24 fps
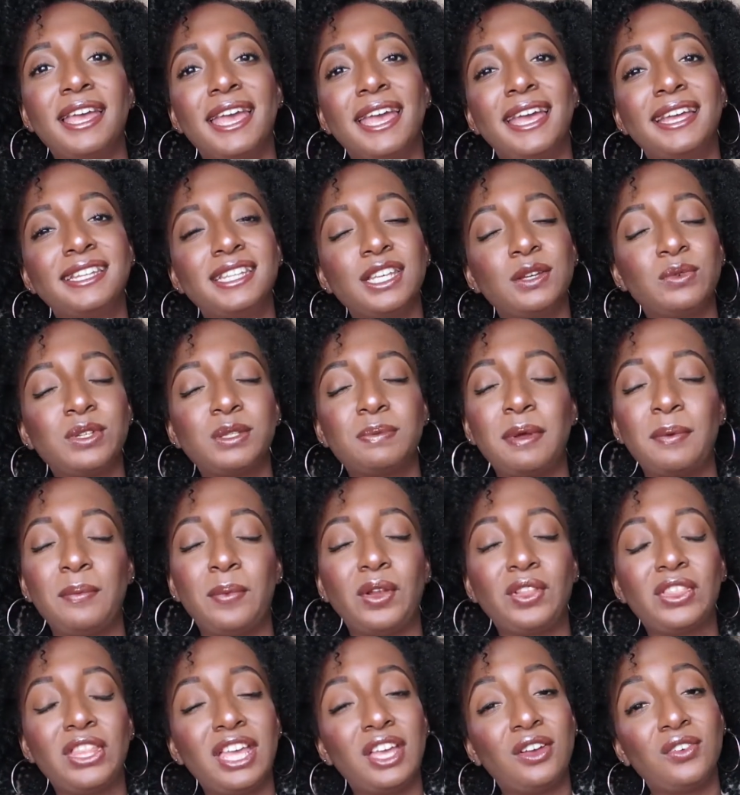and it was my
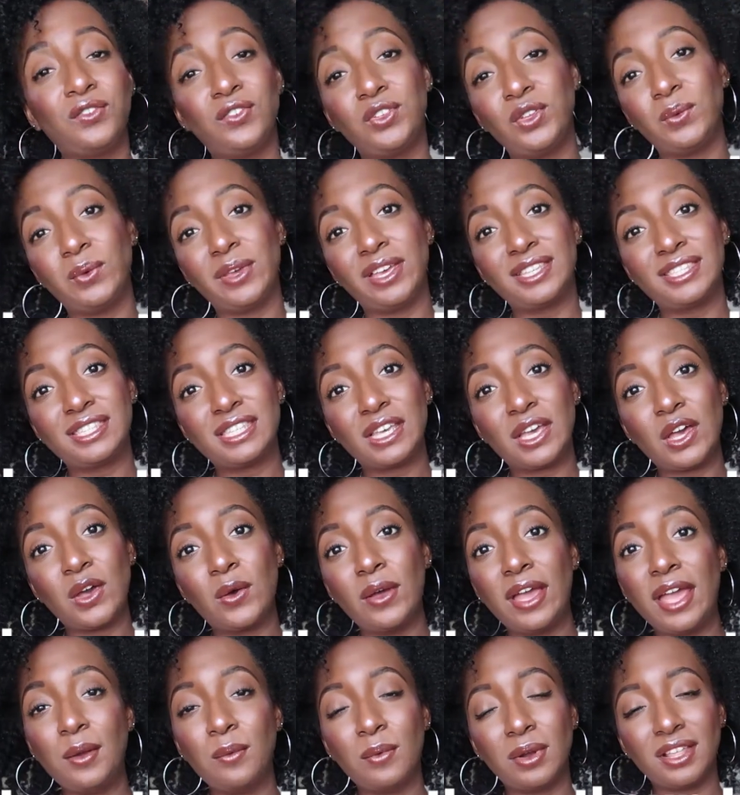birthday a few weeks ago,
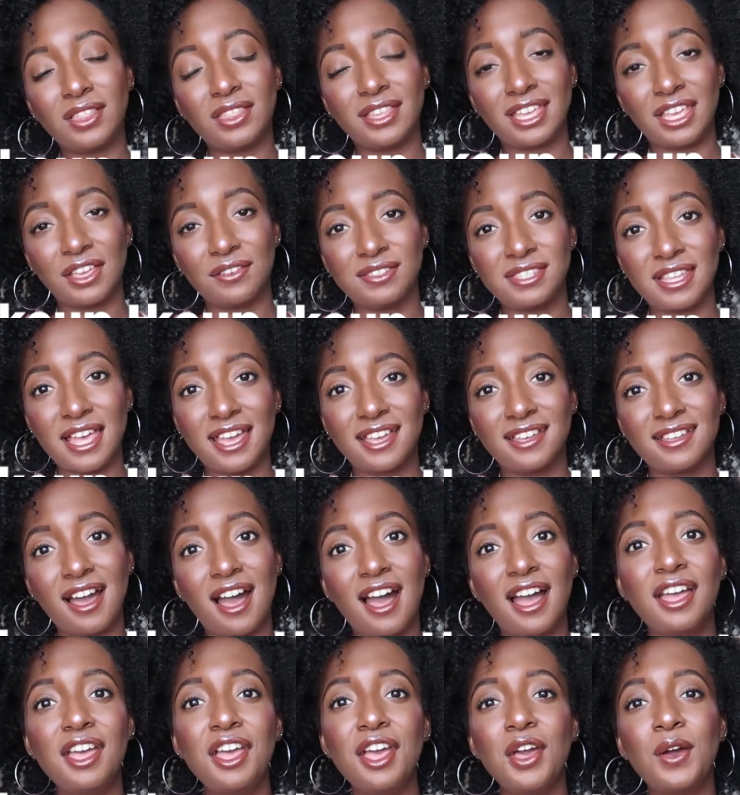and one of the gifts I
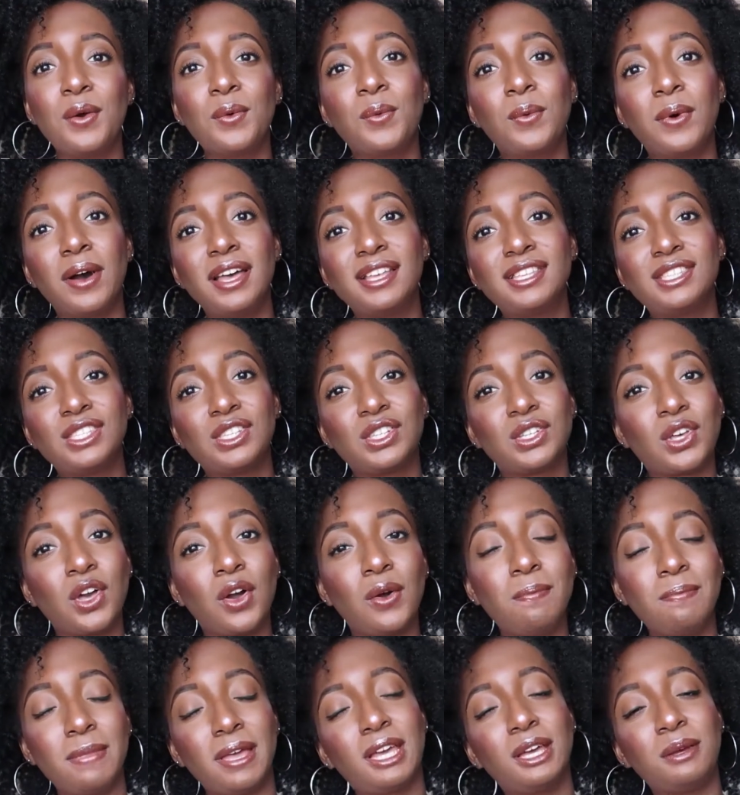got was to
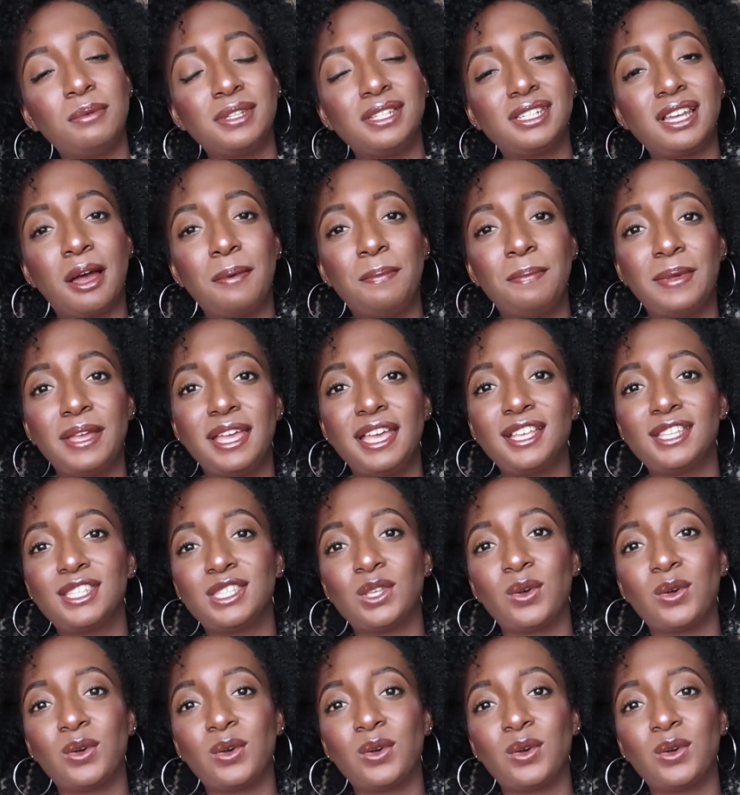go makeup shopping.